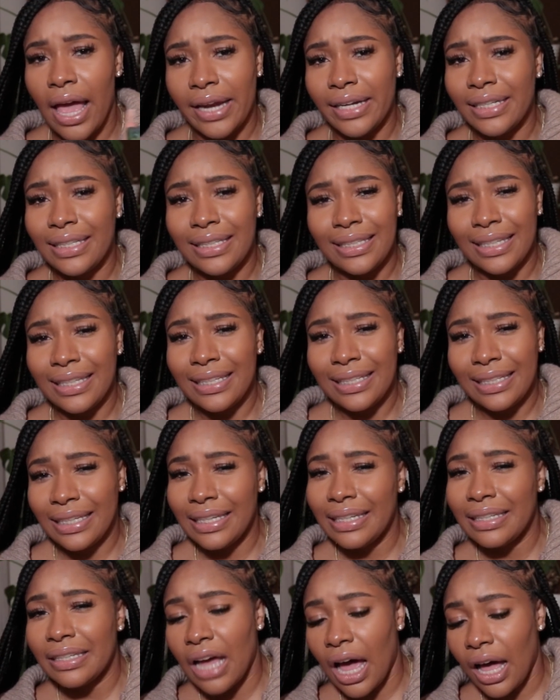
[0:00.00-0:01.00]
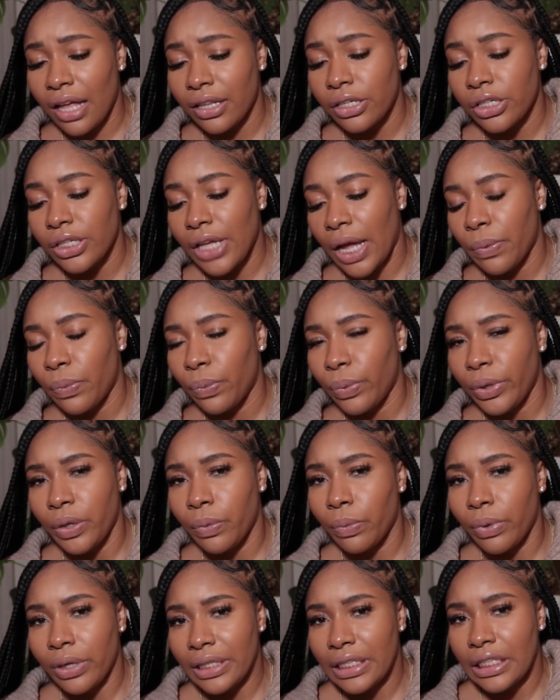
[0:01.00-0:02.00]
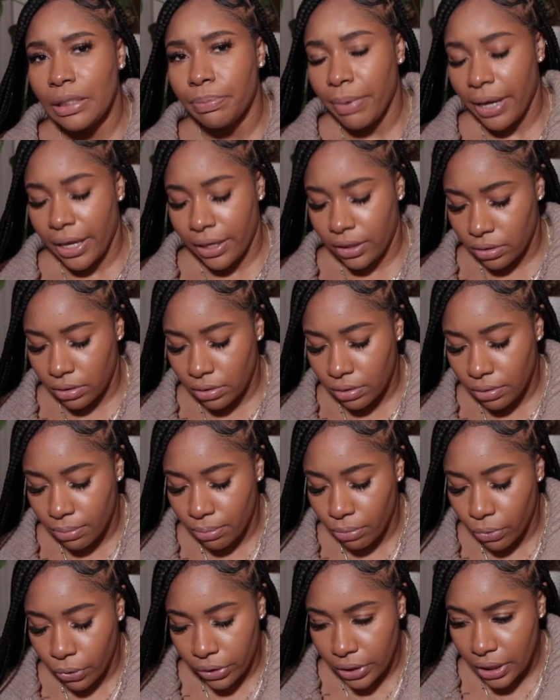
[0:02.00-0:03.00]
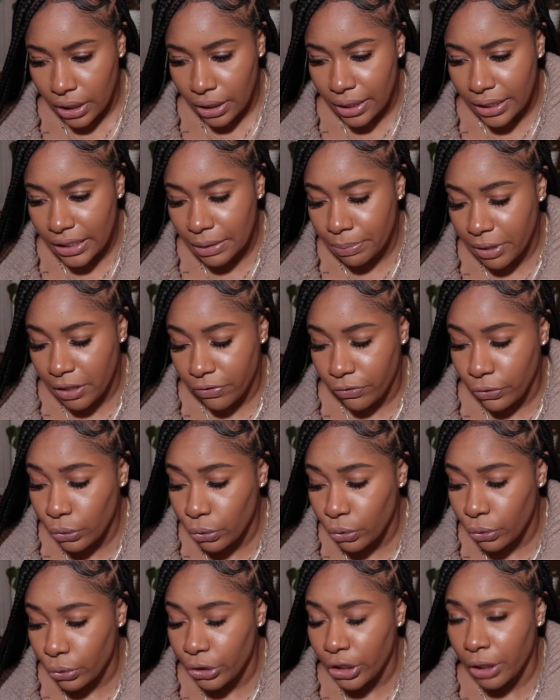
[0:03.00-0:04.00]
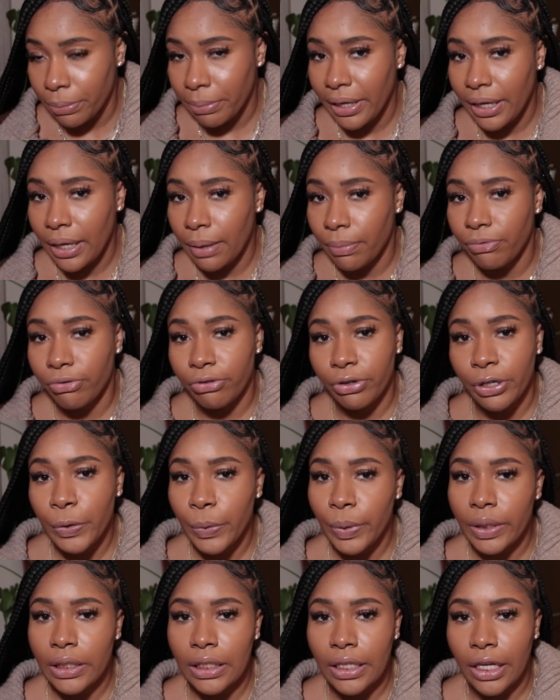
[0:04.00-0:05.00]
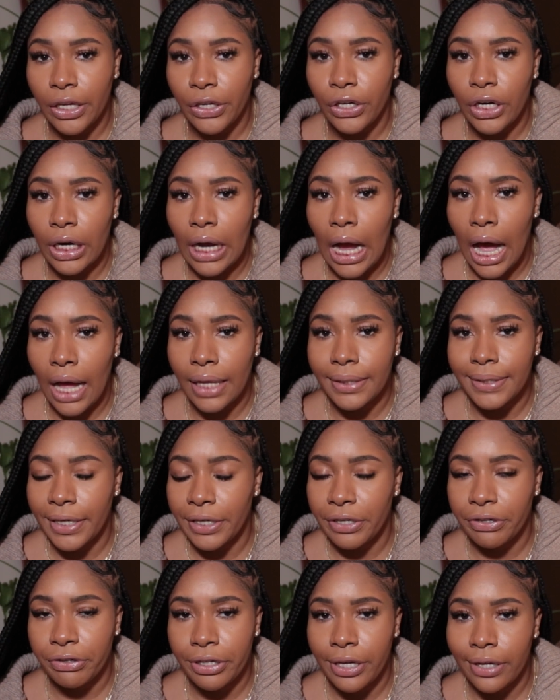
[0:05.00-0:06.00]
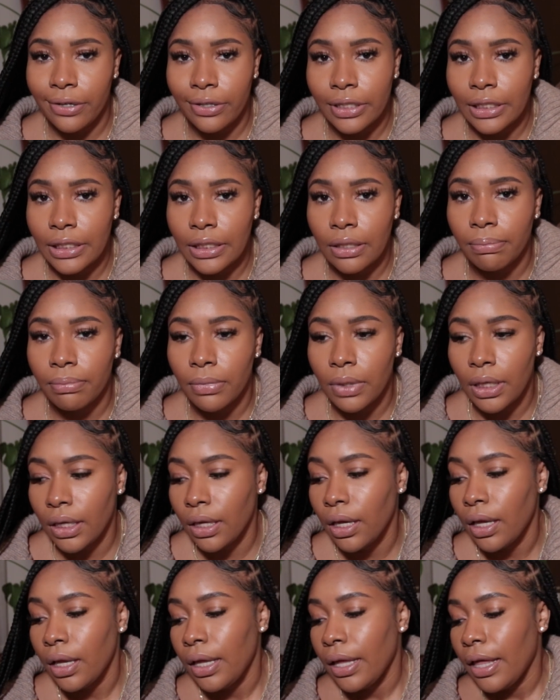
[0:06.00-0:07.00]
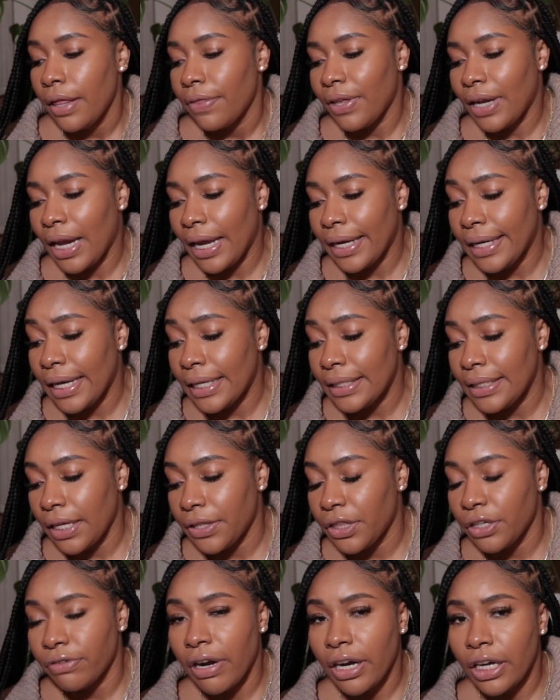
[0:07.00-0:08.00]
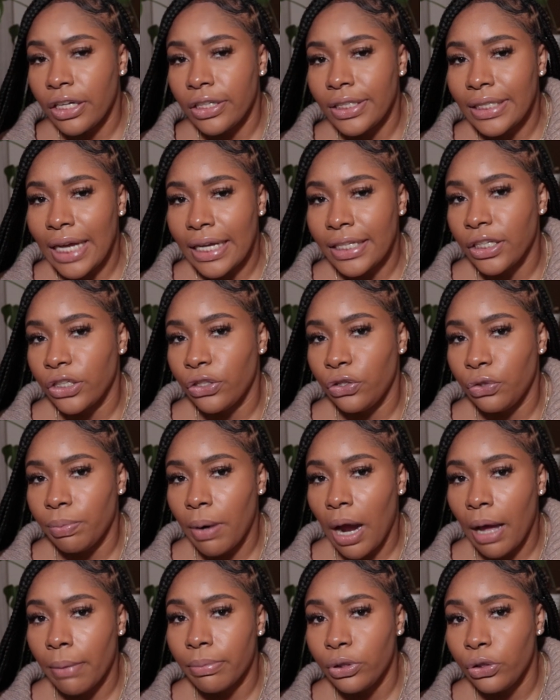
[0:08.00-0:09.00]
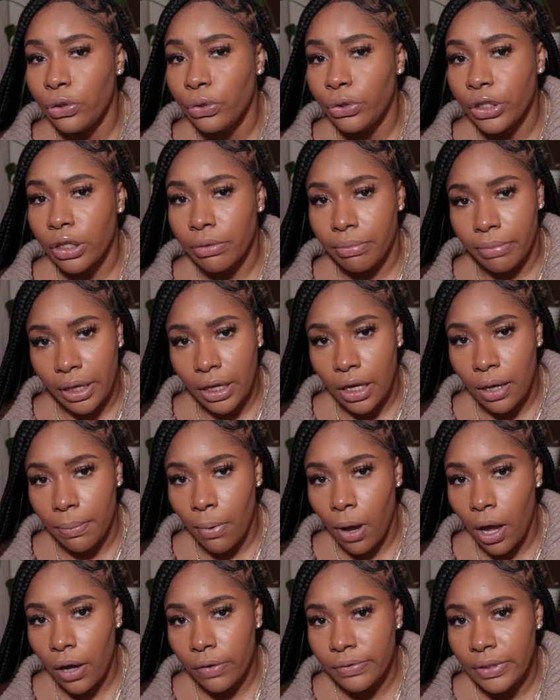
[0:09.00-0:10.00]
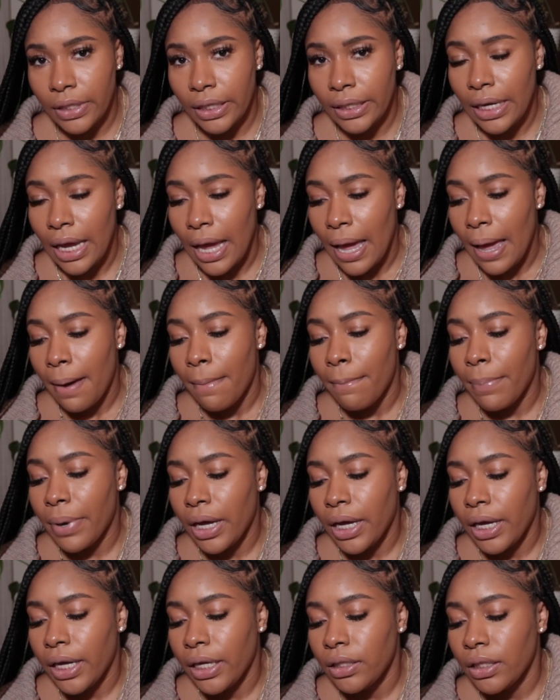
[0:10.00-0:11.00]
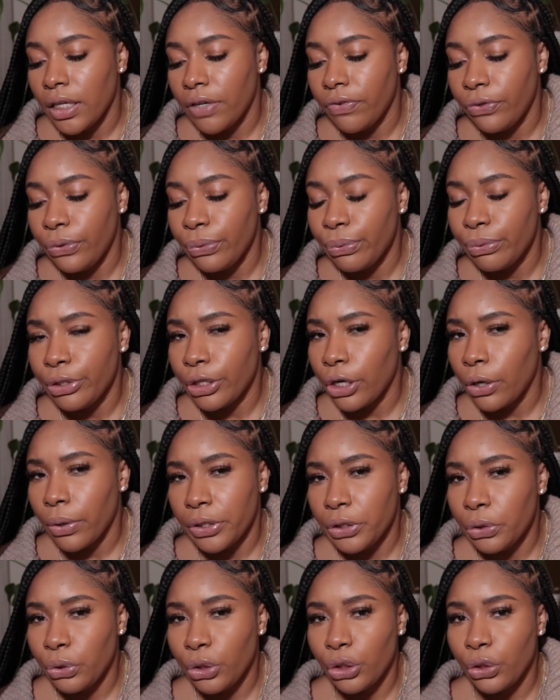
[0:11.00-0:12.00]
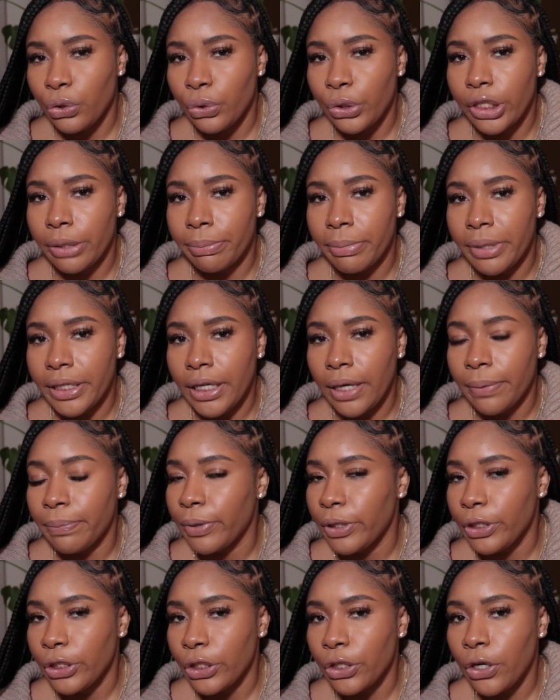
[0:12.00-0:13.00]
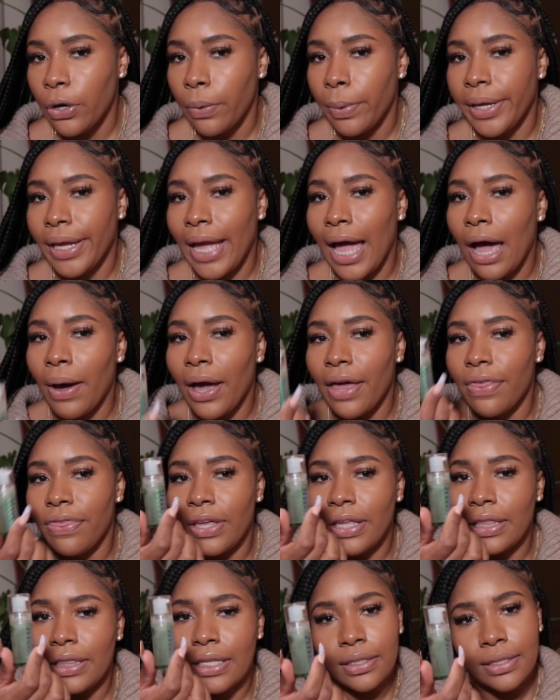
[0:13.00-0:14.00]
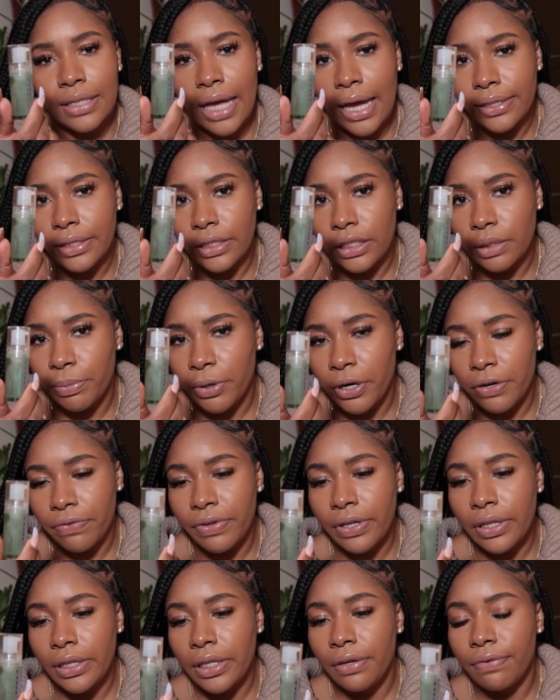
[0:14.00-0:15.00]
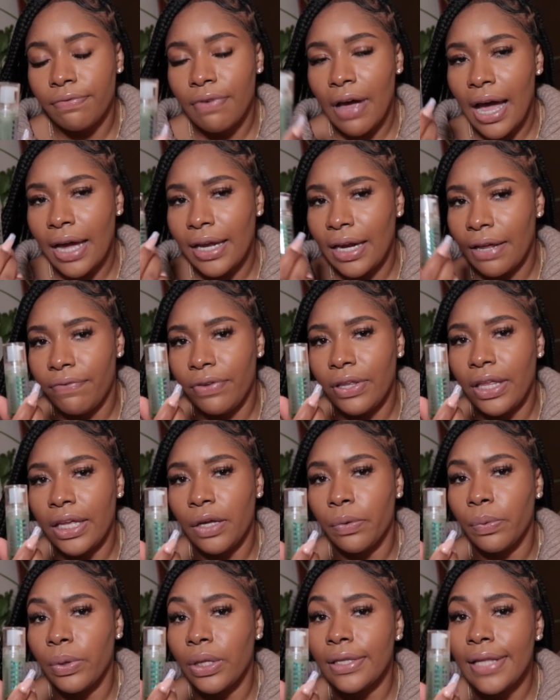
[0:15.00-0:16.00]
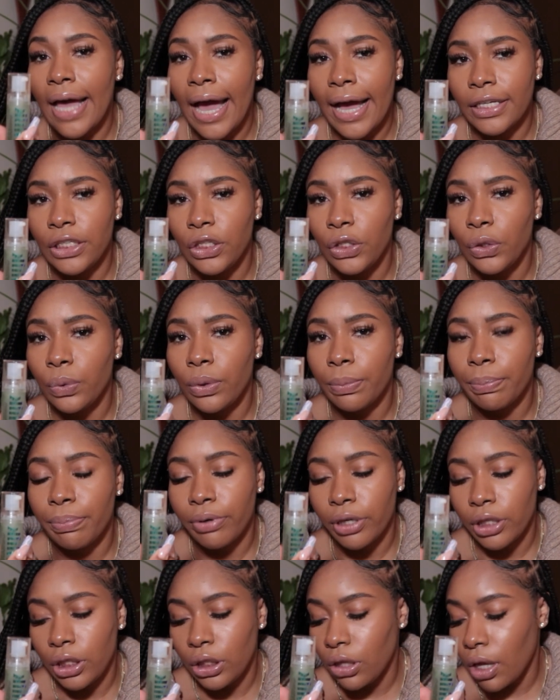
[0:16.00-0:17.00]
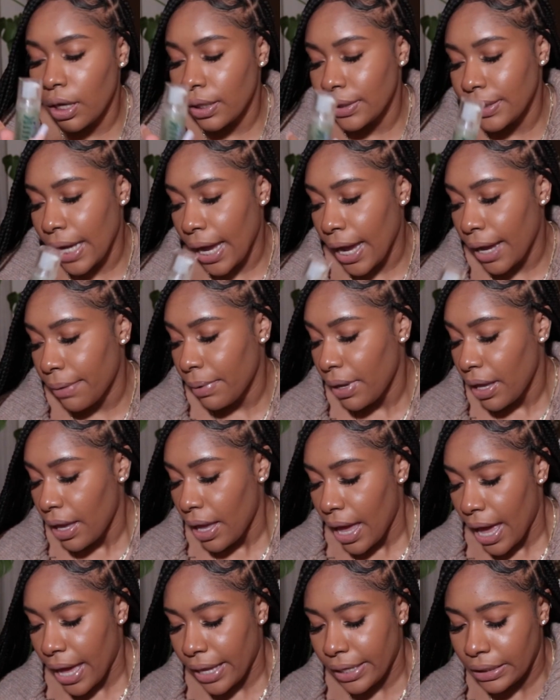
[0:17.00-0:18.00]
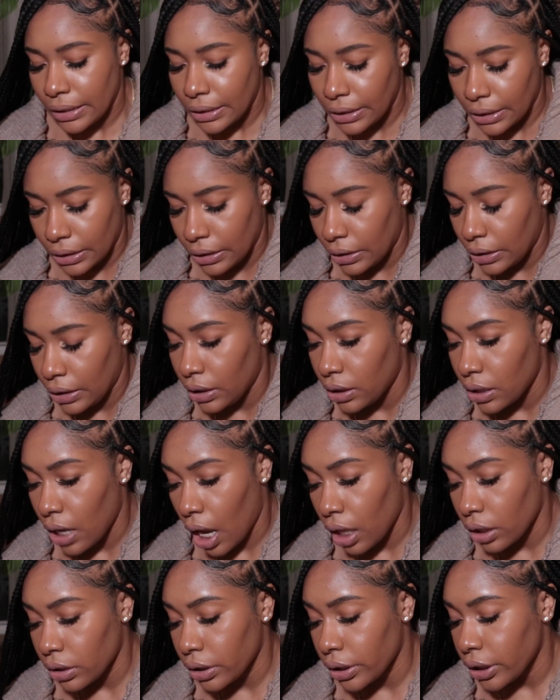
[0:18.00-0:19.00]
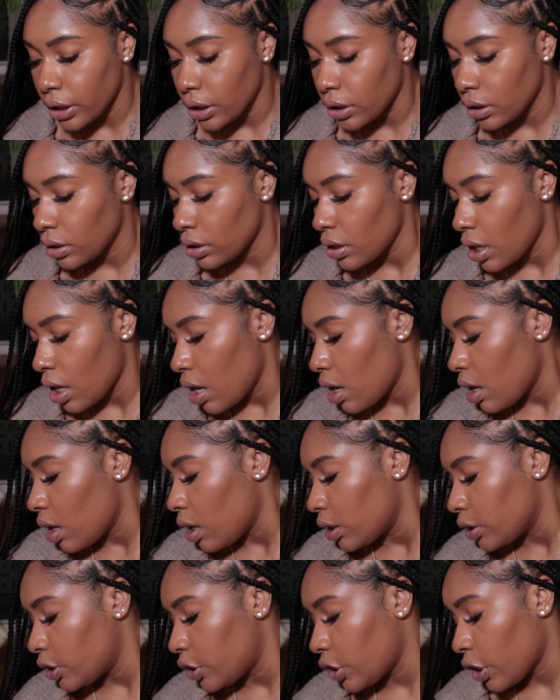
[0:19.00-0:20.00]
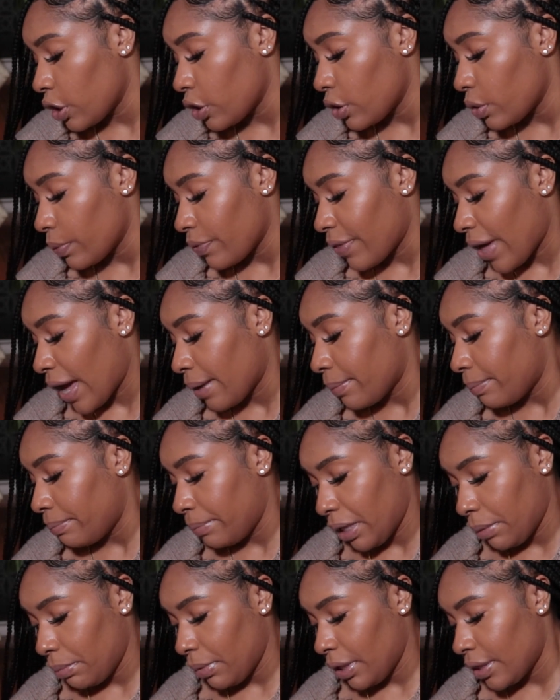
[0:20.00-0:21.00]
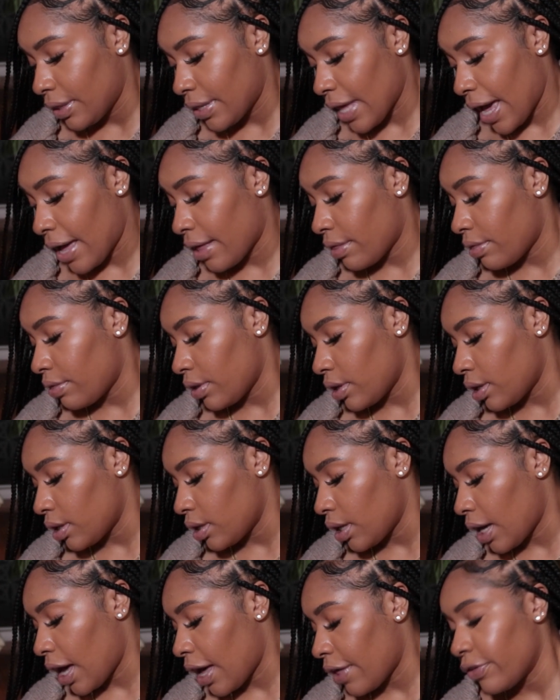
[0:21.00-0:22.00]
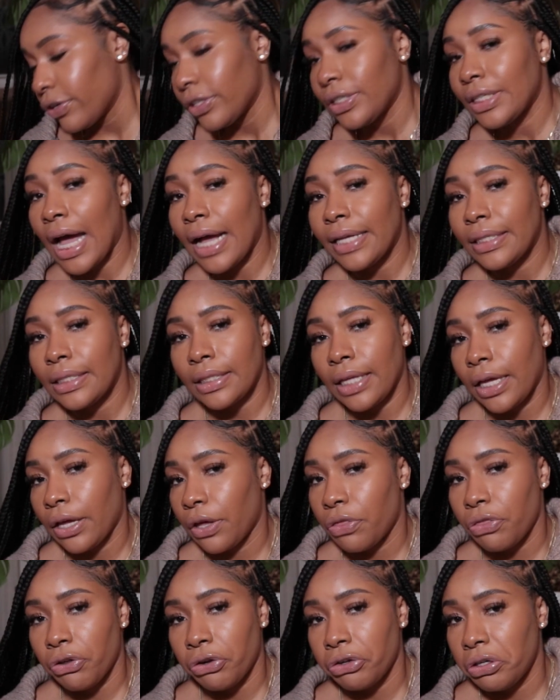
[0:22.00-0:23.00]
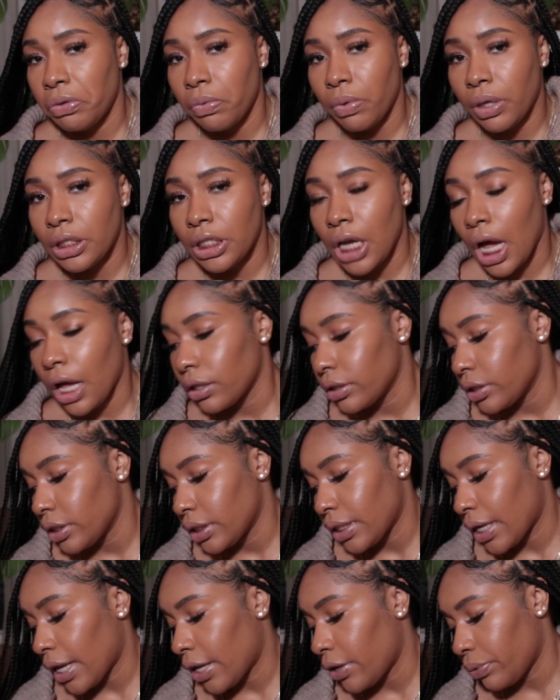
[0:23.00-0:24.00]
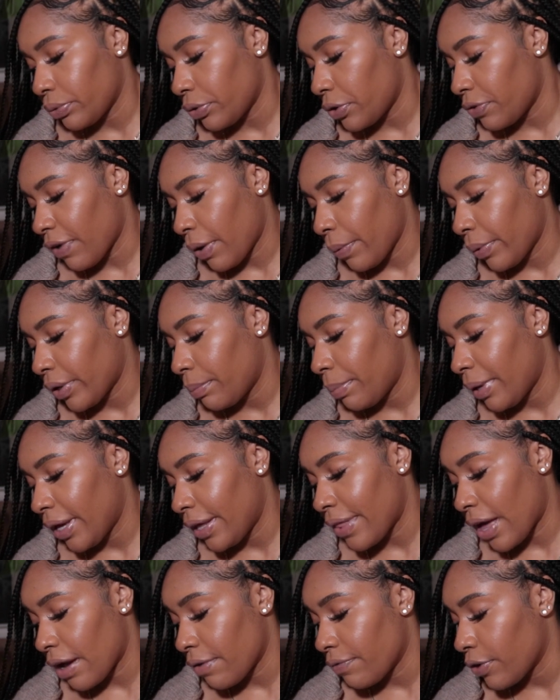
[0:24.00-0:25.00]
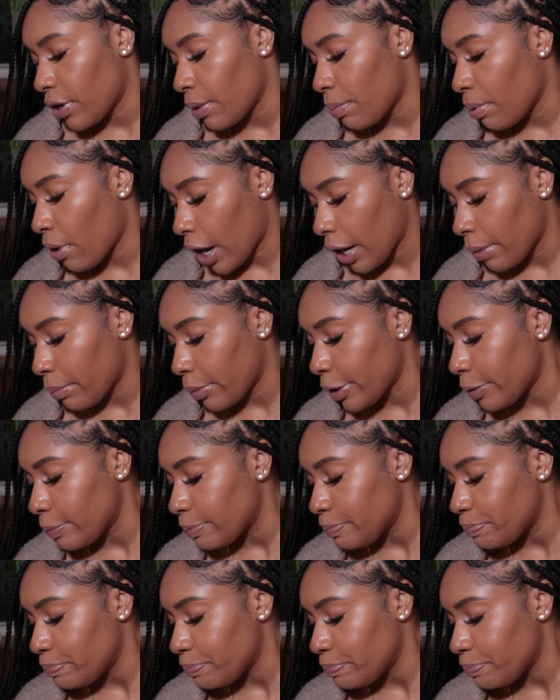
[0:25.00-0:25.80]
And it's $16. I wouldn't want to spend more than this, but if you do your makeup frequently, like you're a content creator or something, then I guess get the regular size because you probably do your makeup often. But if you don't and you just do your makeup when you're going out, I think this size is perfectly fine. I feel like it will last you a pretty long time, and it's $16. So that may mean that the other size is like $31, and I don't know if I want to pay that for a primer.